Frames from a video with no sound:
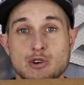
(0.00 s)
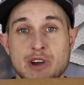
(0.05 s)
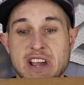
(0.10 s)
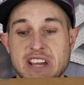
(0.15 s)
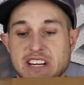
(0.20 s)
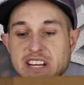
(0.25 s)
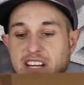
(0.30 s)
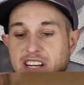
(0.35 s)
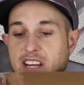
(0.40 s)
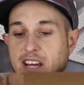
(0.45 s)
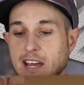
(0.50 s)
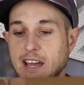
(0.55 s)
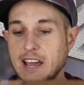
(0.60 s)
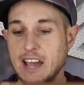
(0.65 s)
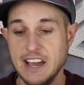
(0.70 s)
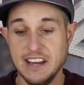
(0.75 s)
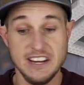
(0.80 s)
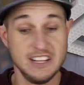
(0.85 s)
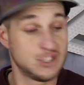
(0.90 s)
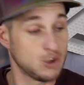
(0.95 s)
graded,
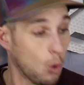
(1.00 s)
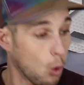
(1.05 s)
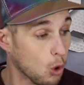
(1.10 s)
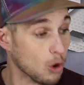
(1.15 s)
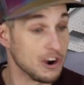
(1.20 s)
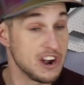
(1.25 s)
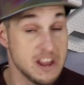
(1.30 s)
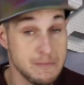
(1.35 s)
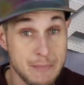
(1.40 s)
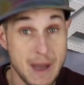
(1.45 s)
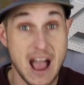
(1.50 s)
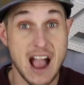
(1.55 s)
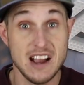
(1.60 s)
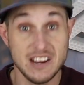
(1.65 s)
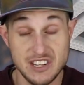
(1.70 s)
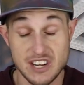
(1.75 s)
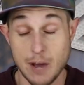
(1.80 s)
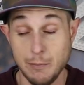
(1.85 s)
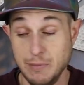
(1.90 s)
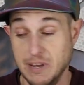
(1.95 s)
and it's already
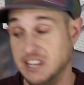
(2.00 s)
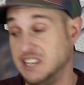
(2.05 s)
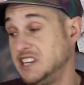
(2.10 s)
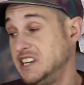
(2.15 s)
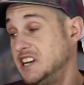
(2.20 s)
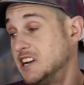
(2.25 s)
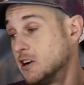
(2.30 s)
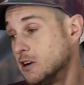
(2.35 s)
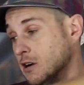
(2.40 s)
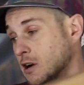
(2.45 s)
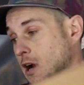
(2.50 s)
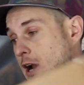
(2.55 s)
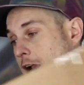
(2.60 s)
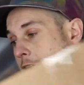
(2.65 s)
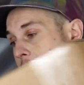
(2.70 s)
packed up in here.